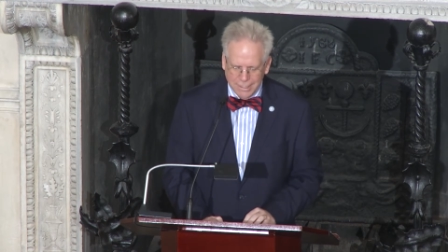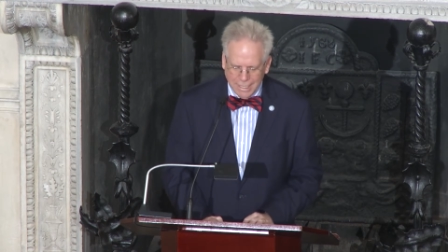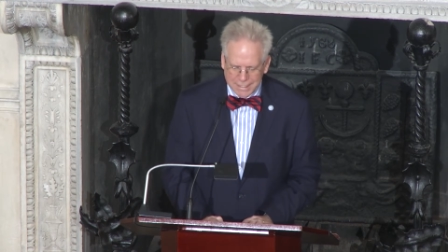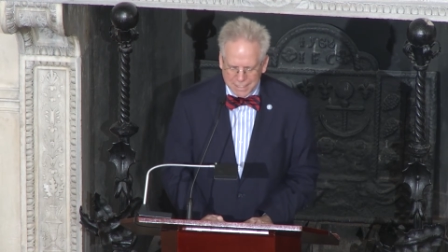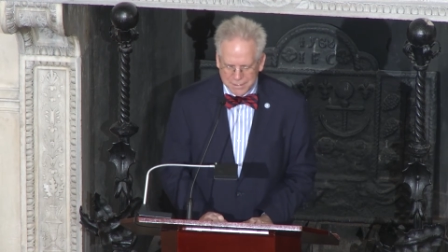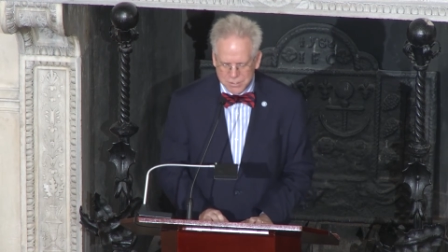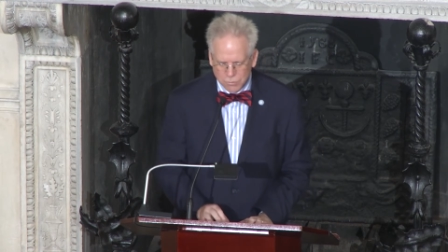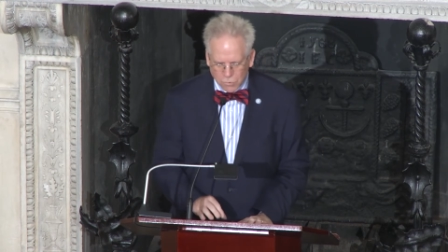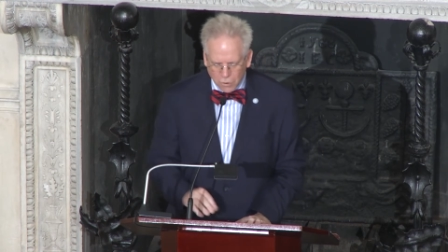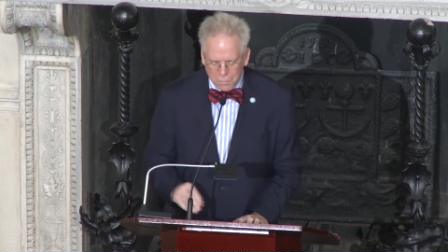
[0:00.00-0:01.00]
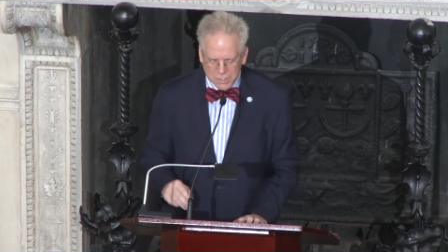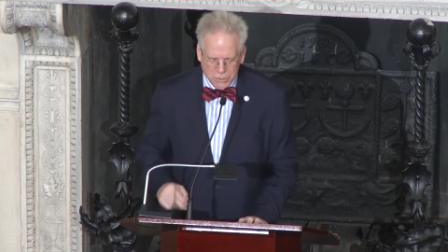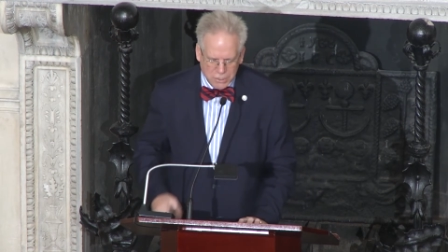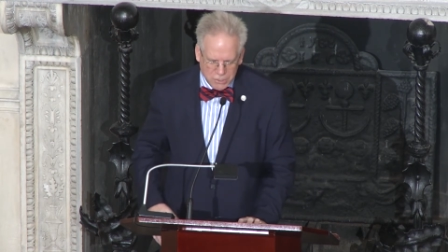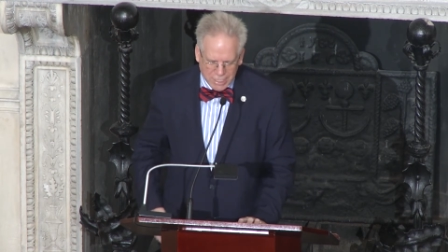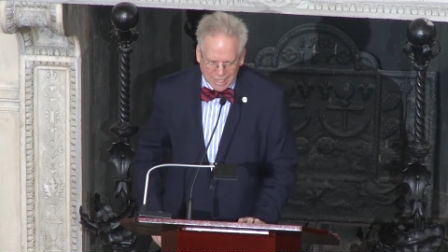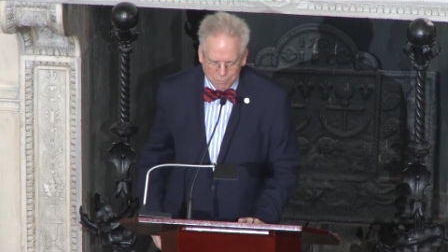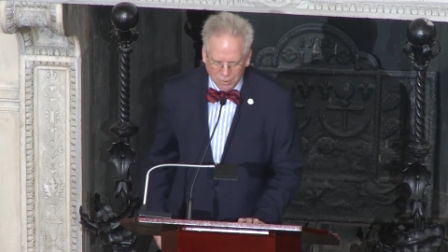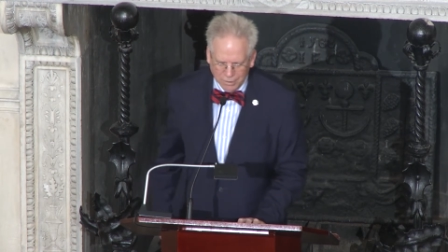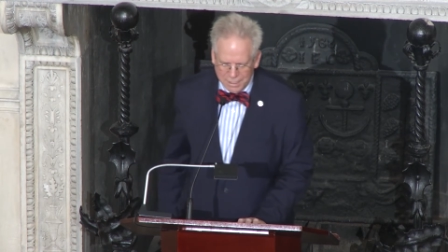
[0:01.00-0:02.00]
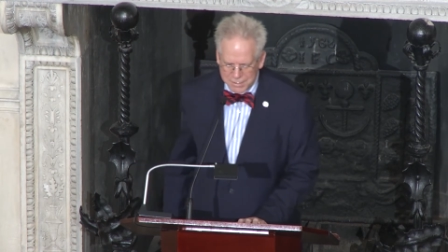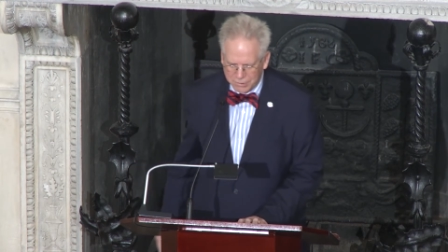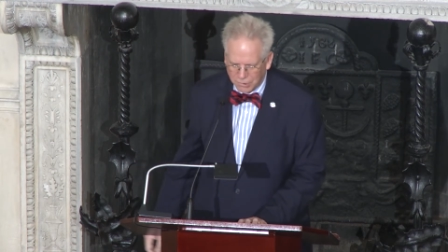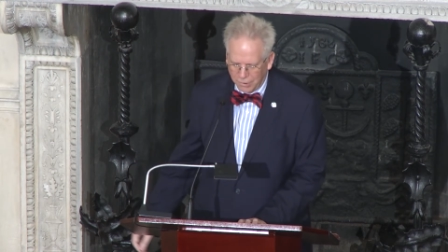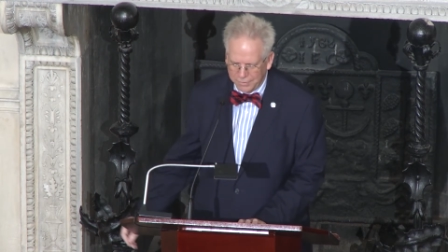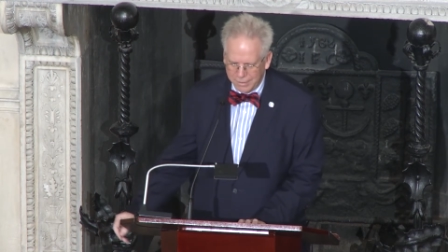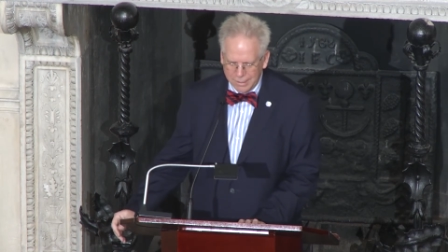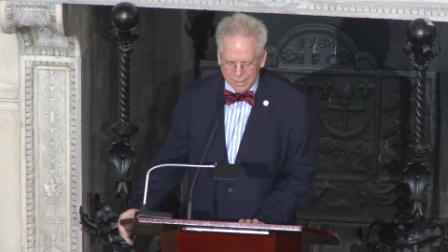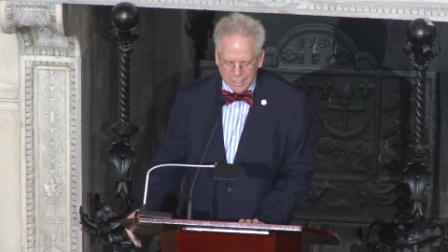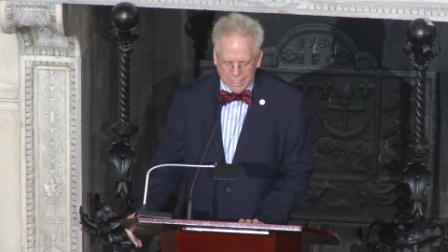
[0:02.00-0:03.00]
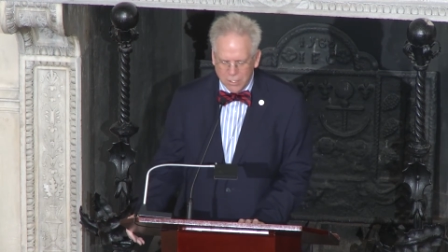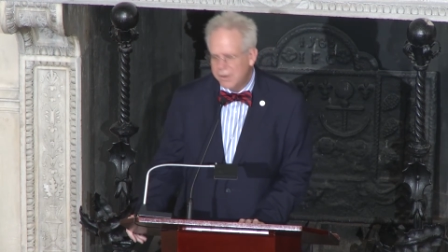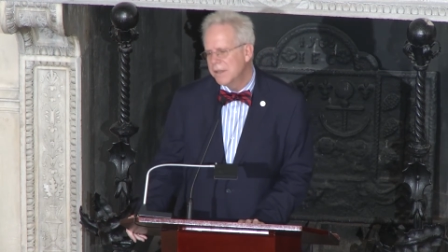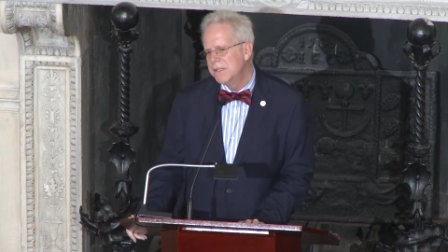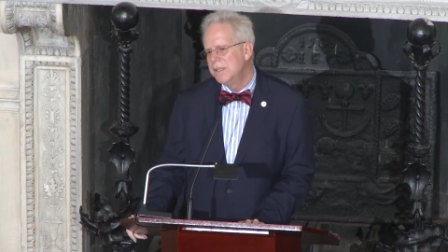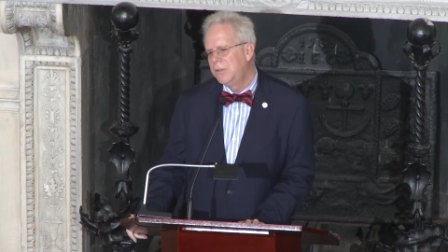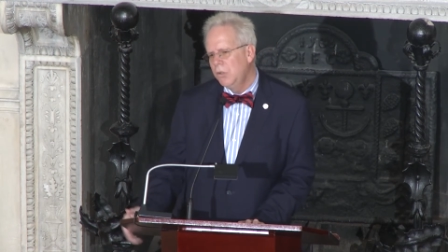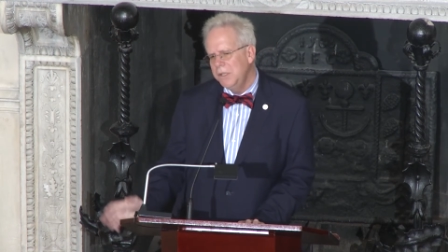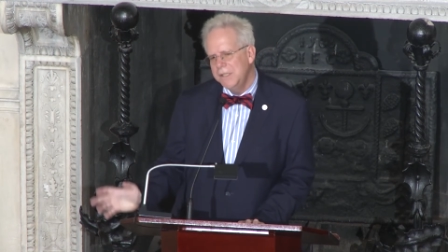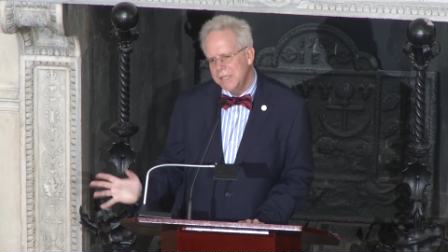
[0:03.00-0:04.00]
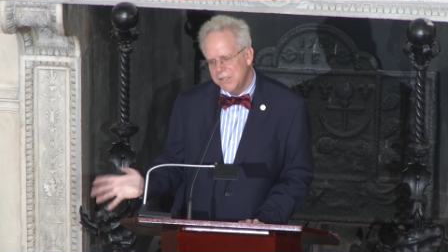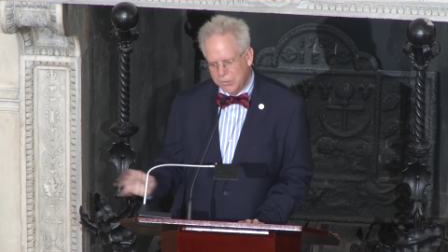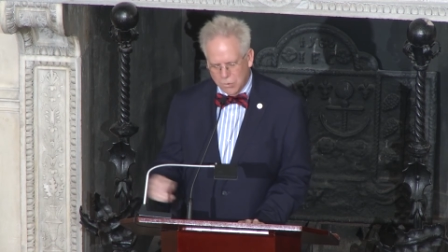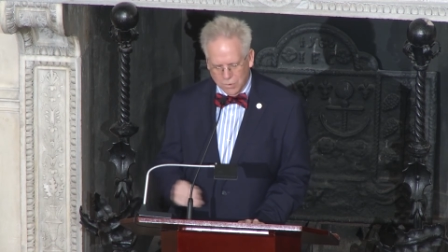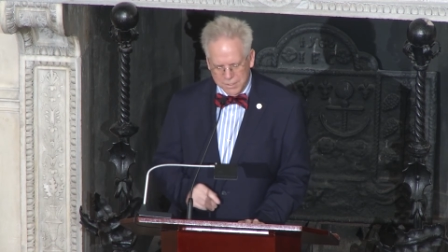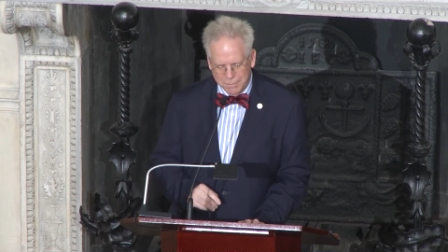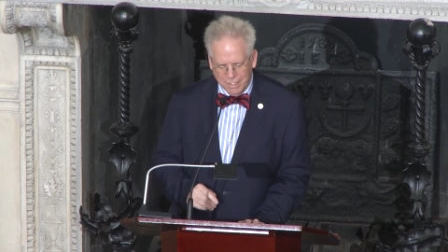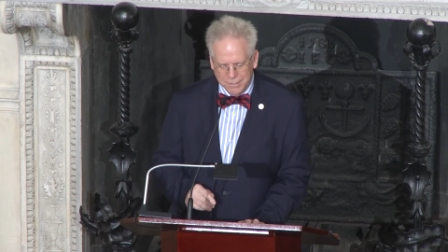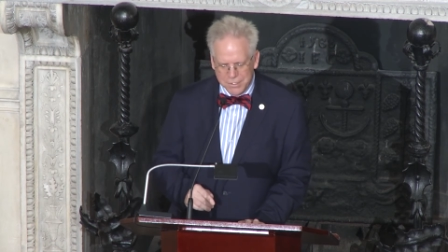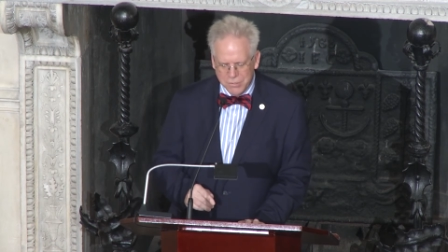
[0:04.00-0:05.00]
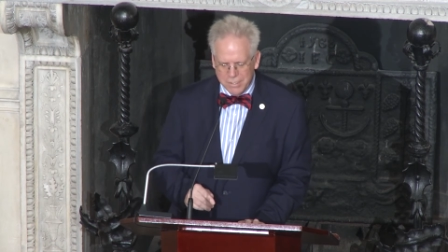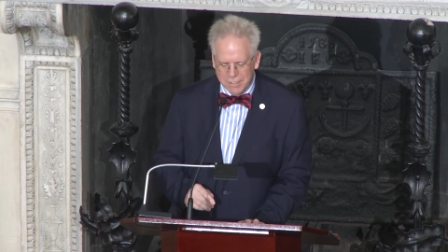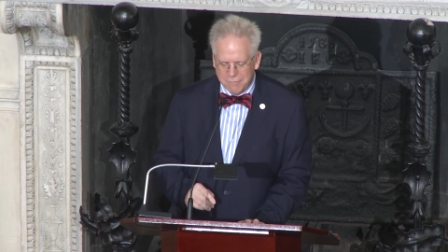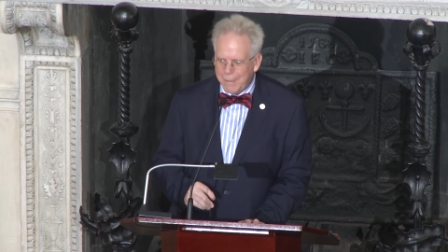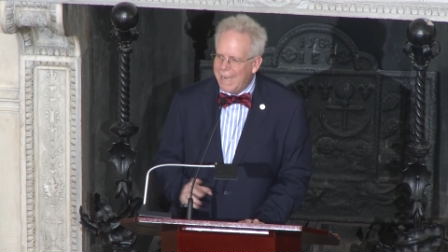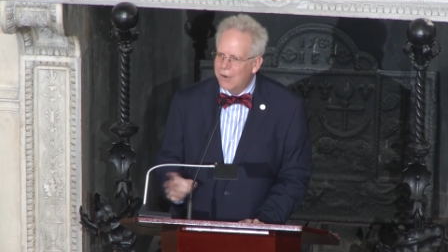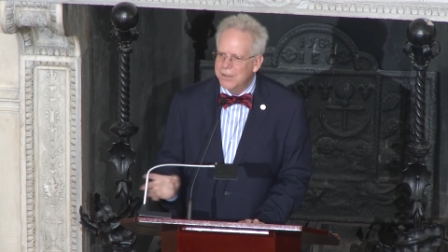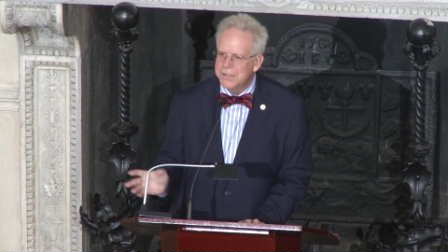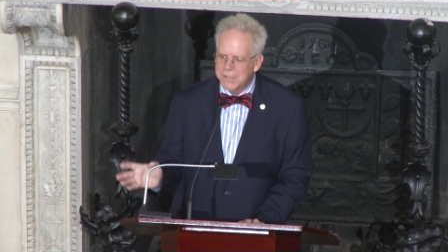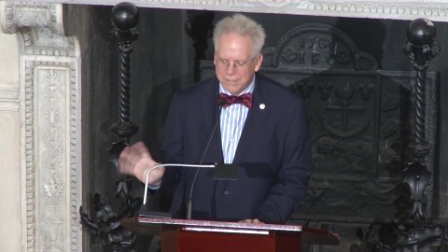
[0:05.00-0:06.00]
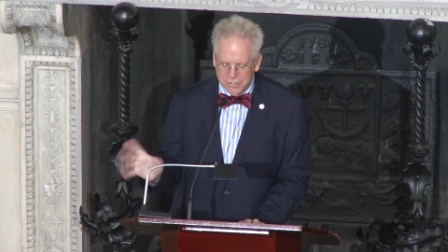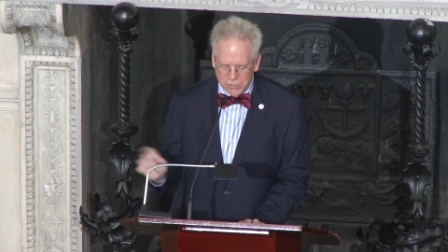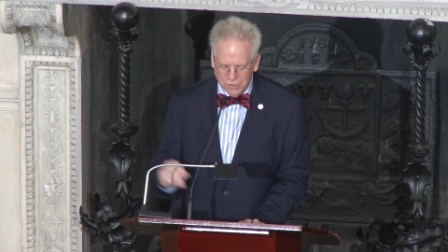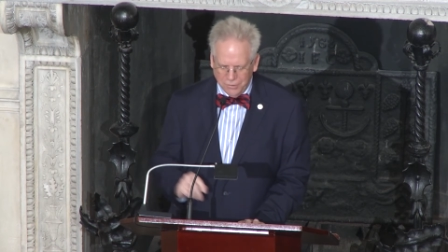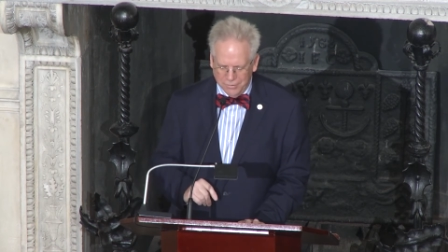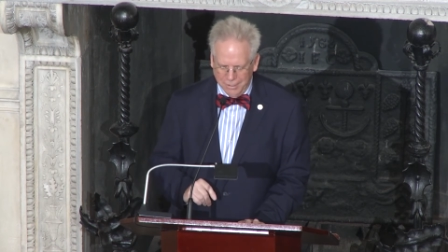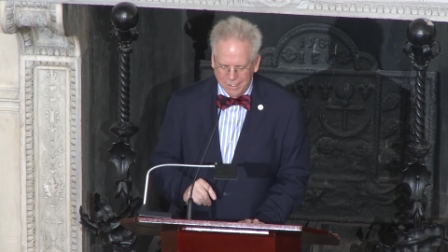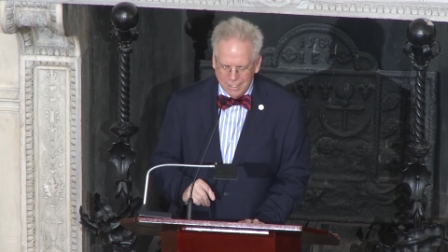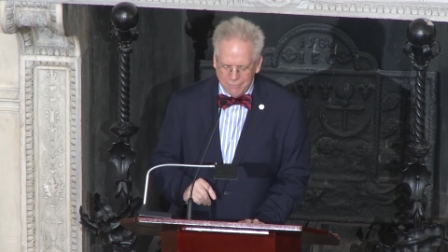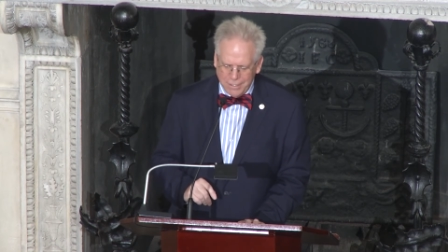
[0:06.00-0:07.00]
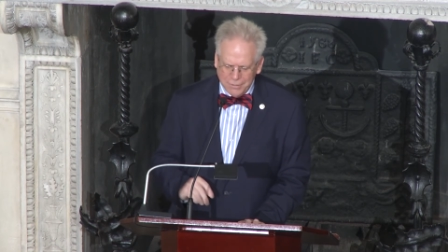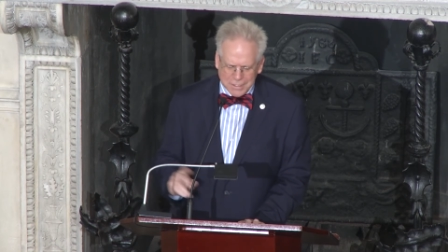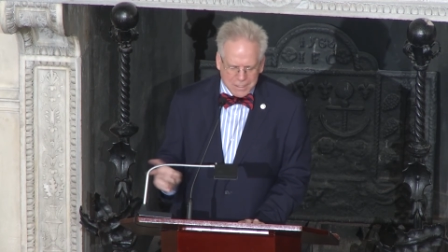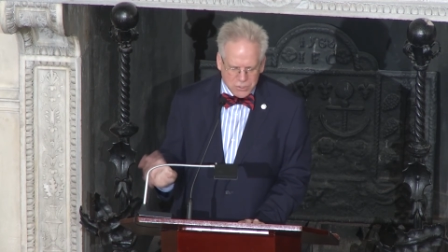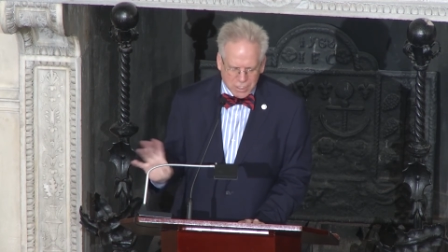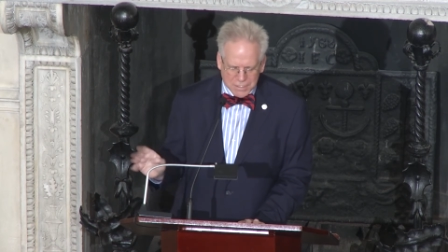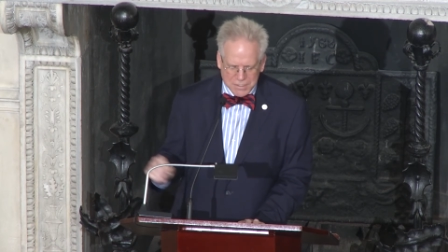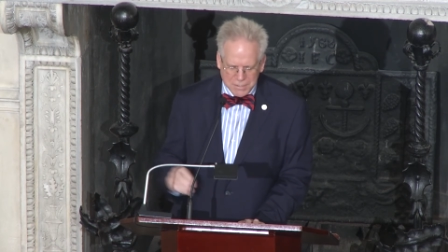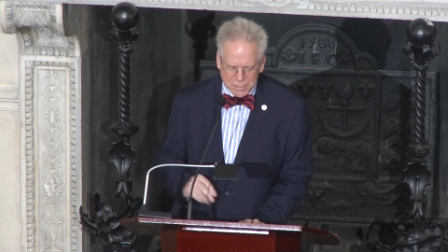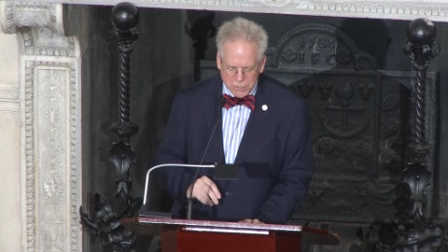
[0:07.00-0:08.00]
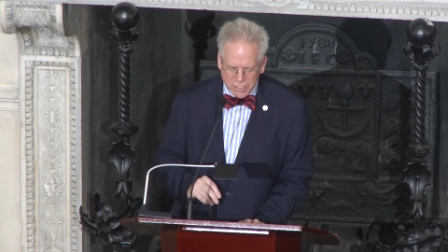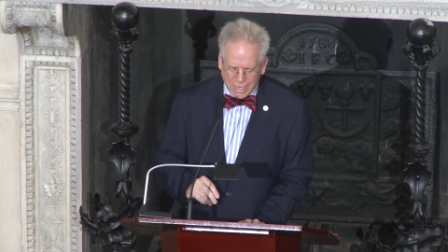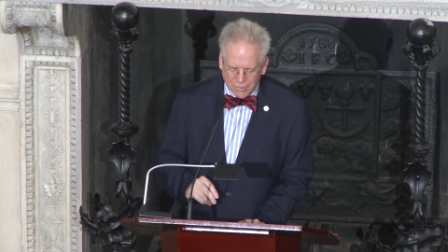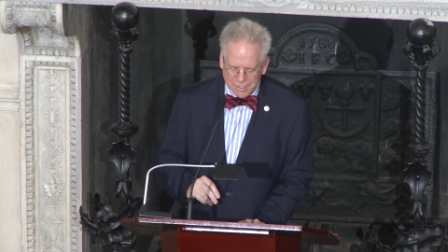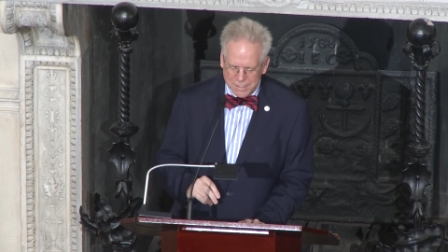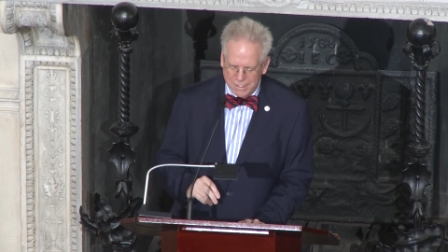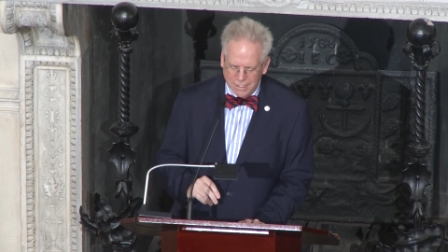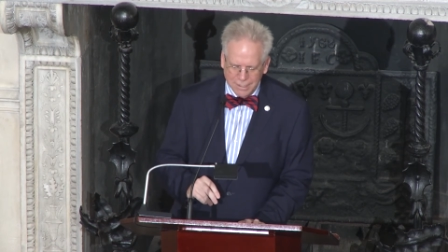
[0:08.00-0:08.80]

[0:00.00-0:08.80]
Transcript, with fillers: And at this Romish chapel, as he called it, he heard a good discourse upon the duty of parents to their children, founded in justice and charity.